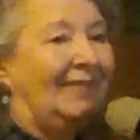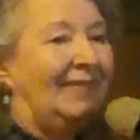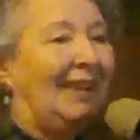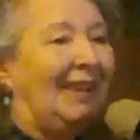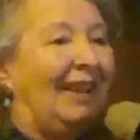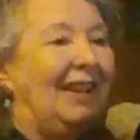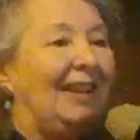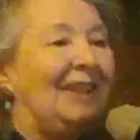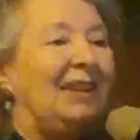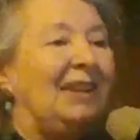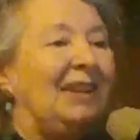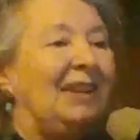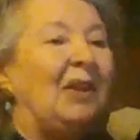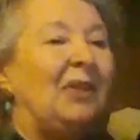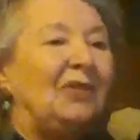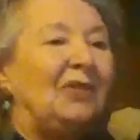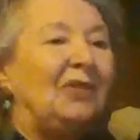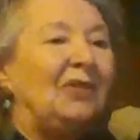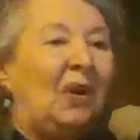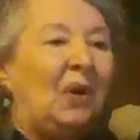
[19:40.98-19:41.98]
Right.
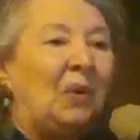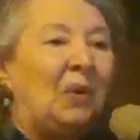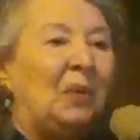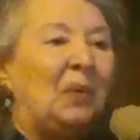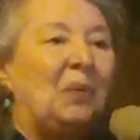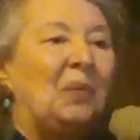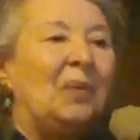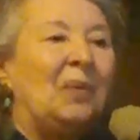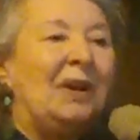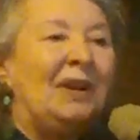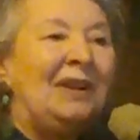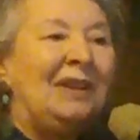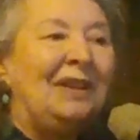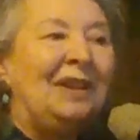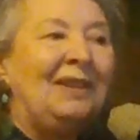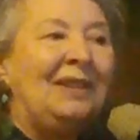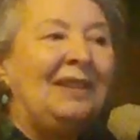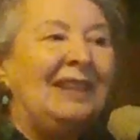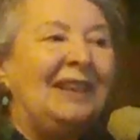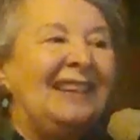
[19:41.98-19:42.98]
So one of
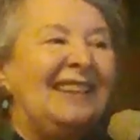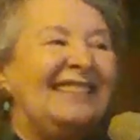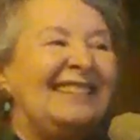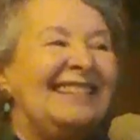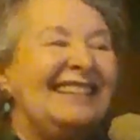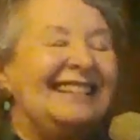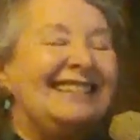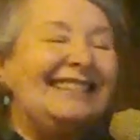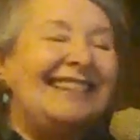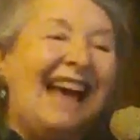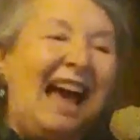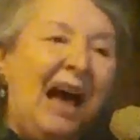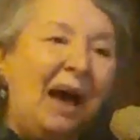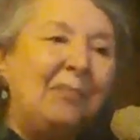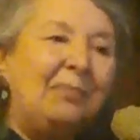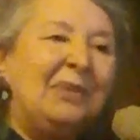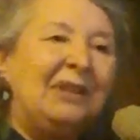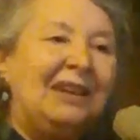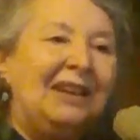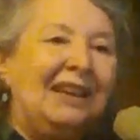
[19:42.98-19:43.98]
the things that's
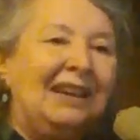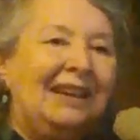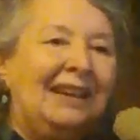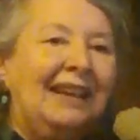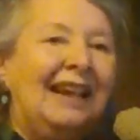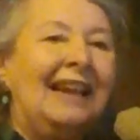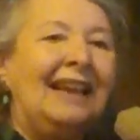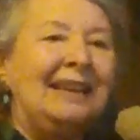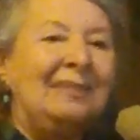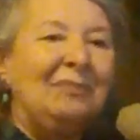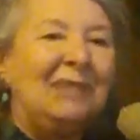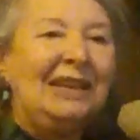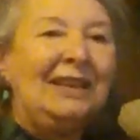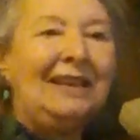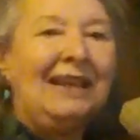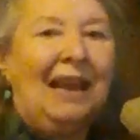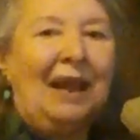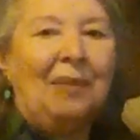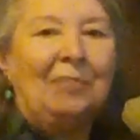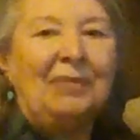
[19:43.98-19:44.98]
happening, and been
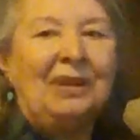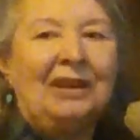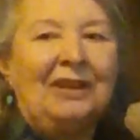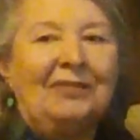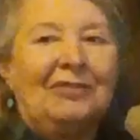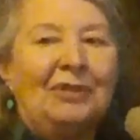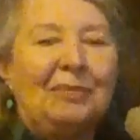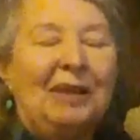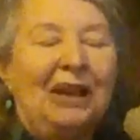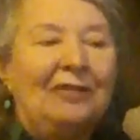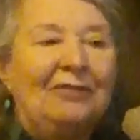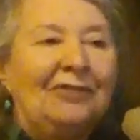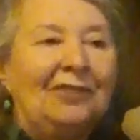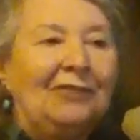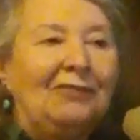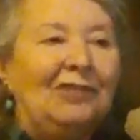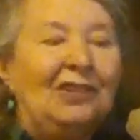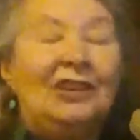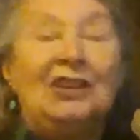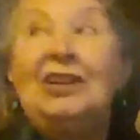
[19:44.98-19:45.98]
happening for about
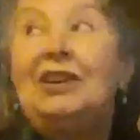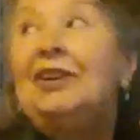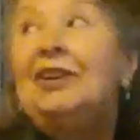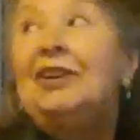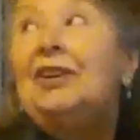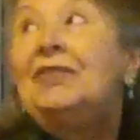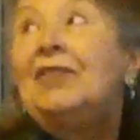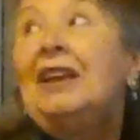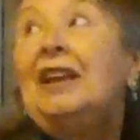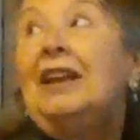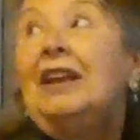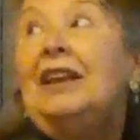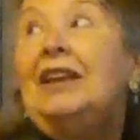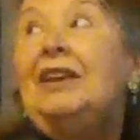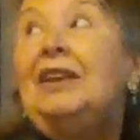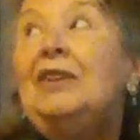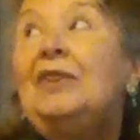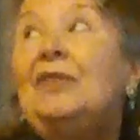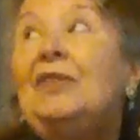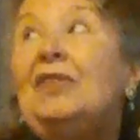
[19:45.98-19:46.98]
50 years,
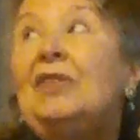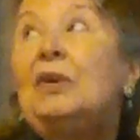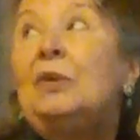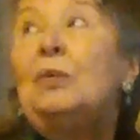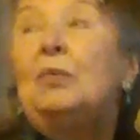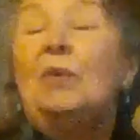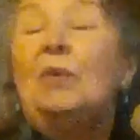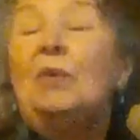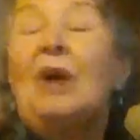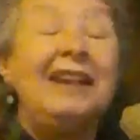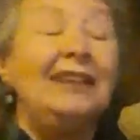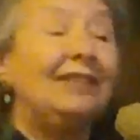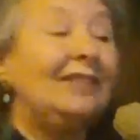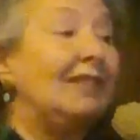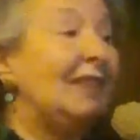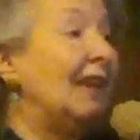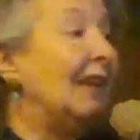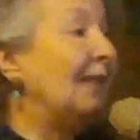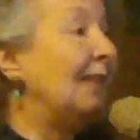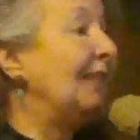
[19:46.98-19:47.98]
is the
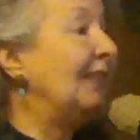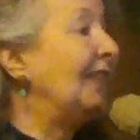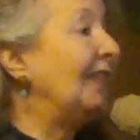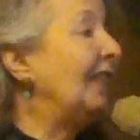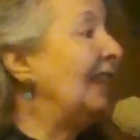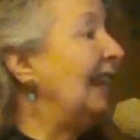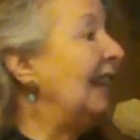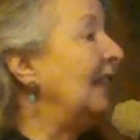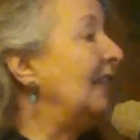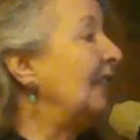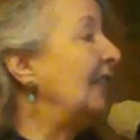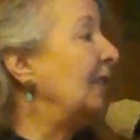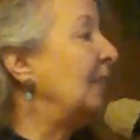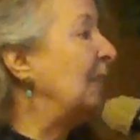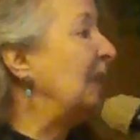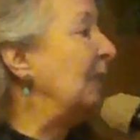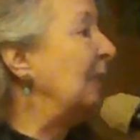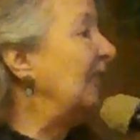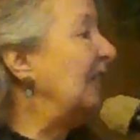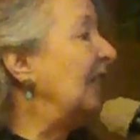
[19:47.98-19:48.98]
rights of the states have
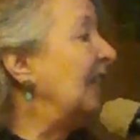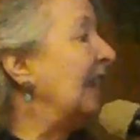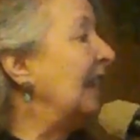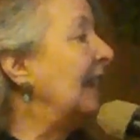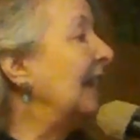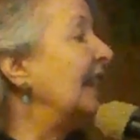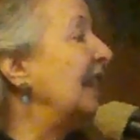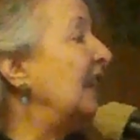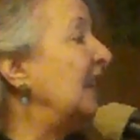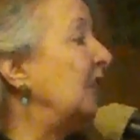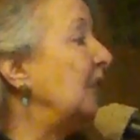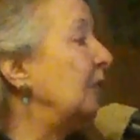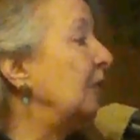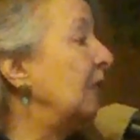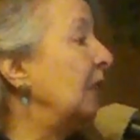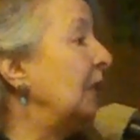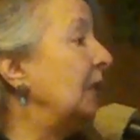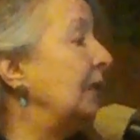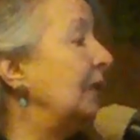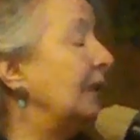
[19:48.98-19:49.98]
been steadily
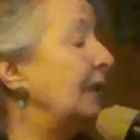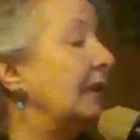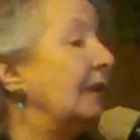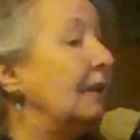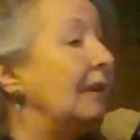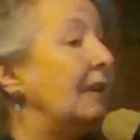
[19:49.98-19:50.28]
eroded.